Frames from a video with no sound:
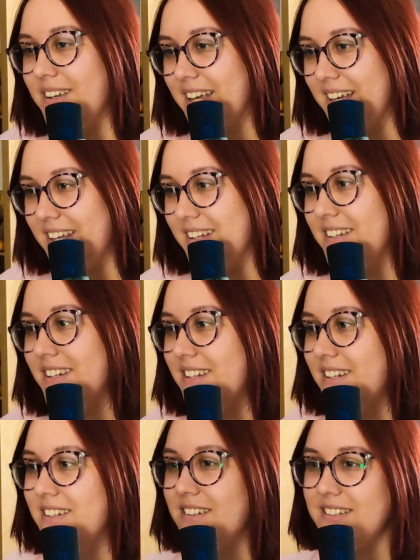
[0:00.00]
Okay,
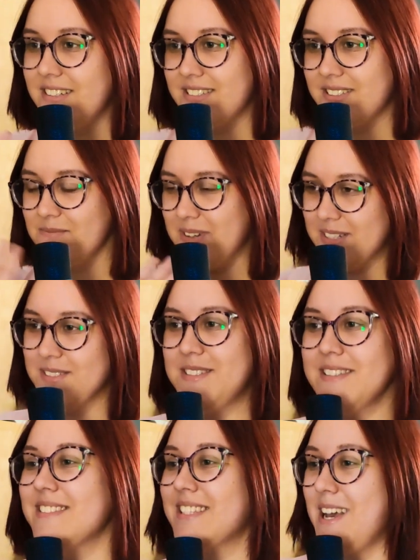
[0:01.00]
let's come back to
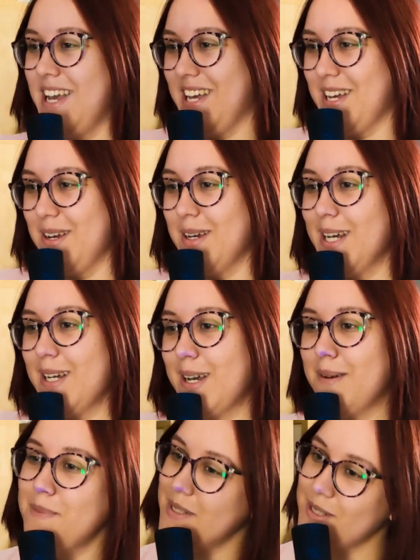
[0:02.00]
this
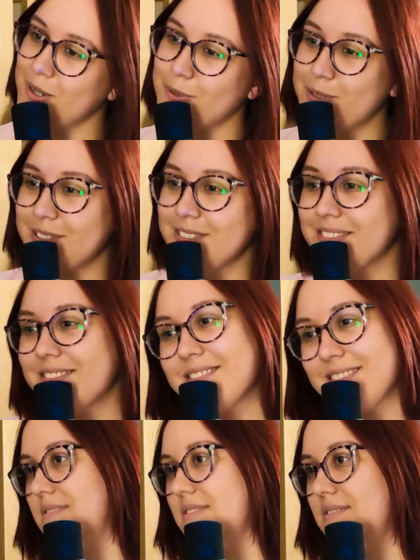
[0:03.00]
episode.
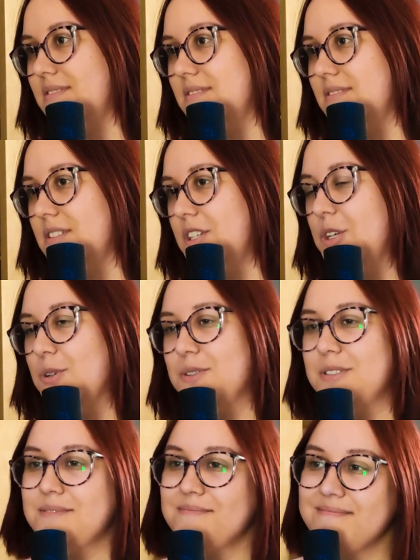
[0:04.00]

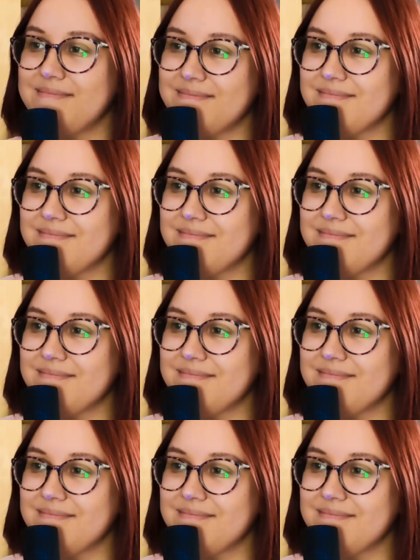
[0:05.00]
Cute.